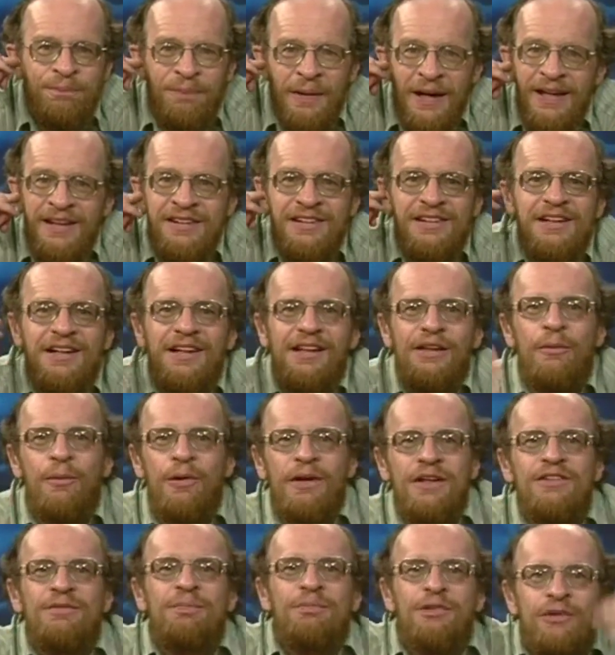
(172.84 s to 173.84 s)
basically
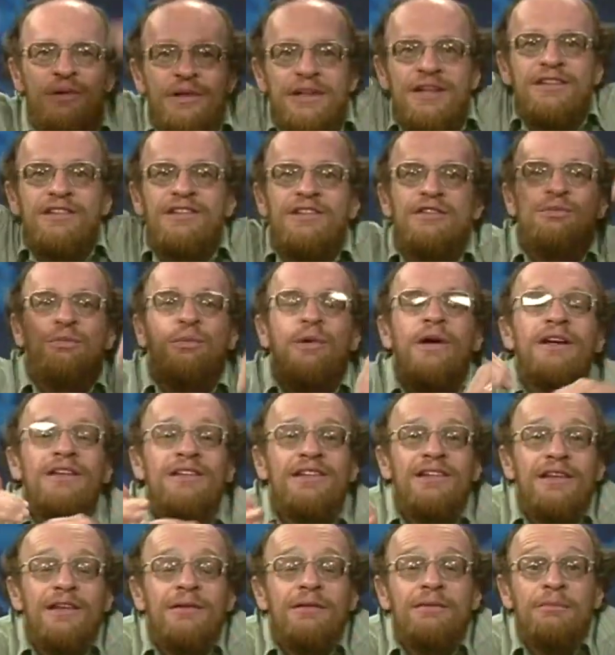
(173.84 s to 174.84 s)
what it's doing is it's
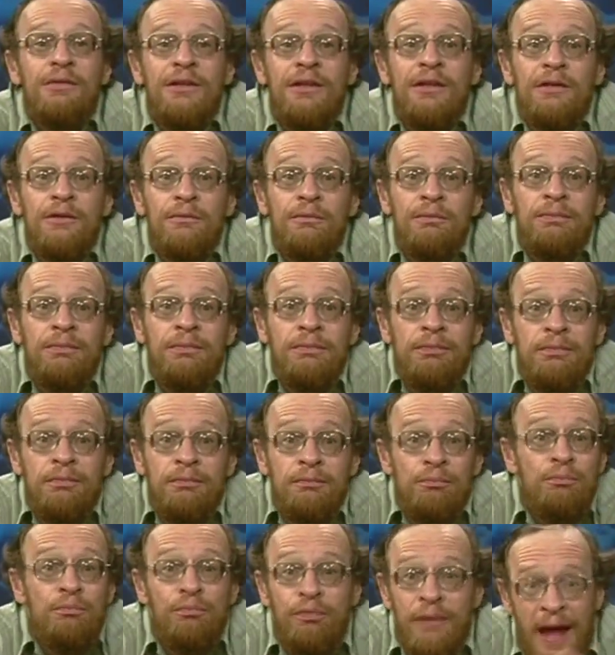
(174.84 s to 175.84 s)
raising the, the
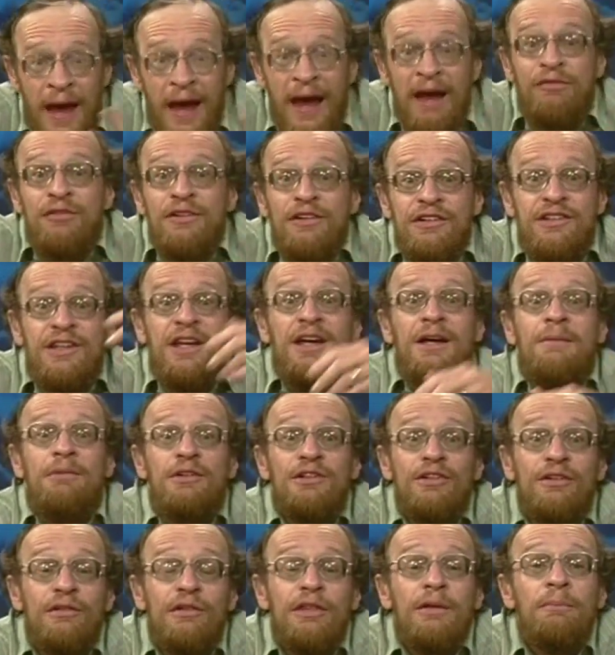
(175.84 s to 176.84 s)
average
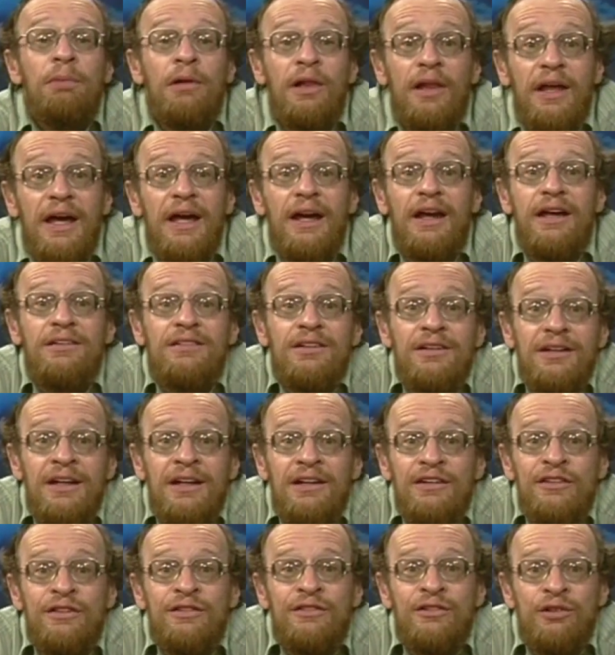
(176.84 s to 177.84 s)
temperature of the planet.
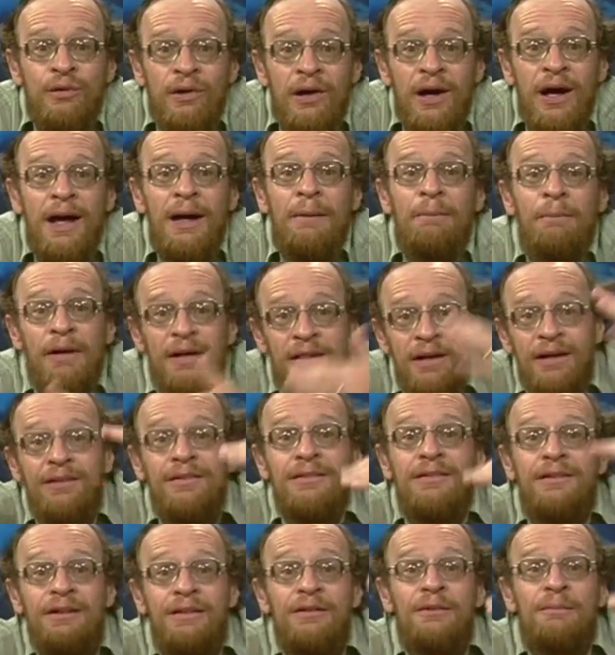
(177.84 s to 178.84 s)
It's trapping a
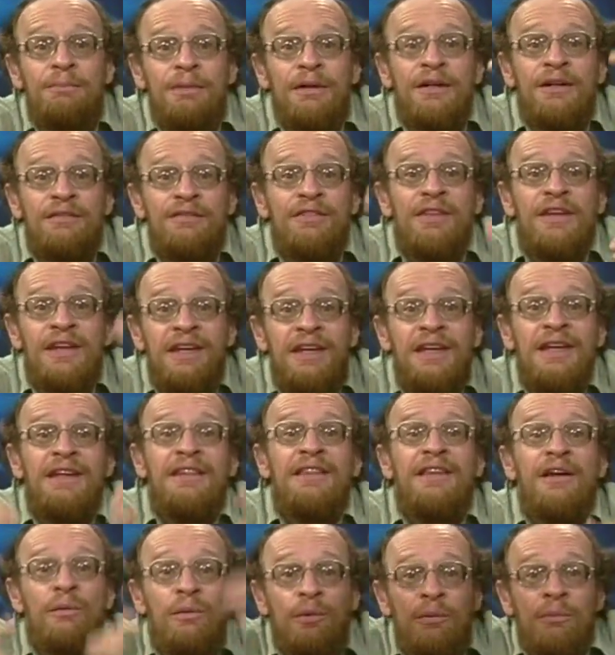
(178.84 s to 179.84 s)
little bit of the
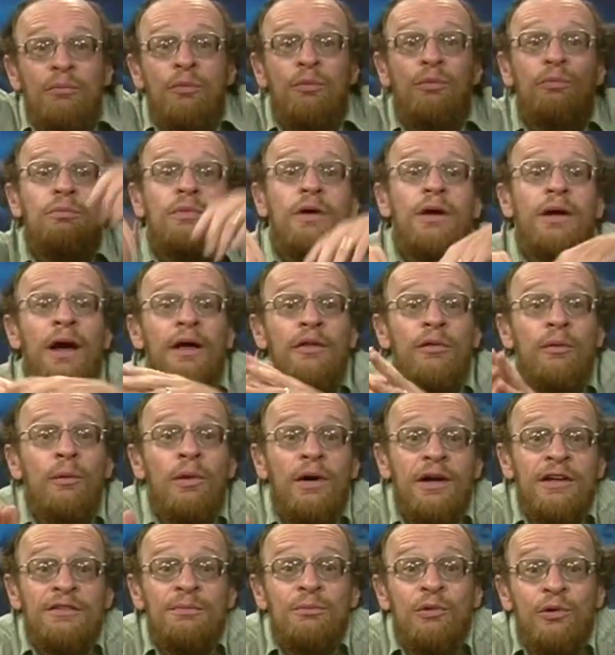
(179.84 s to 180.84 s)
heat that would
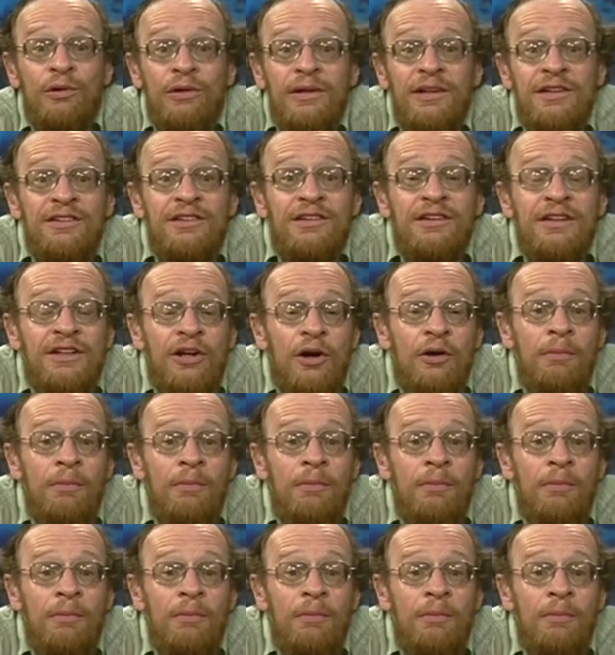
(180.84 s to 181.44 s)
otherwise more easily